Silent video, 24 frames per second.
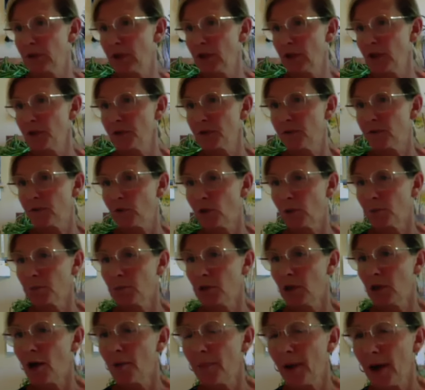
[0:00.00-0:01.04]
the use of
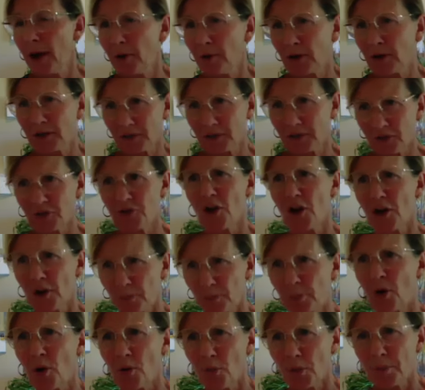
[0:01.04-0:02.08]
criminal law power, because it's not a
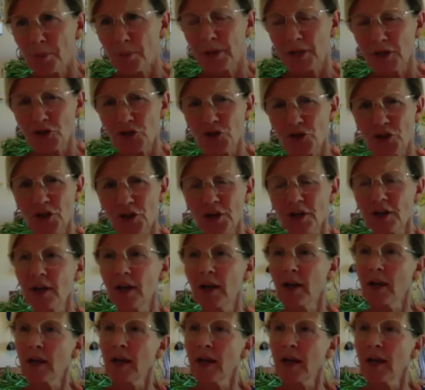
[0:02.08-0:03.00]
prohibition.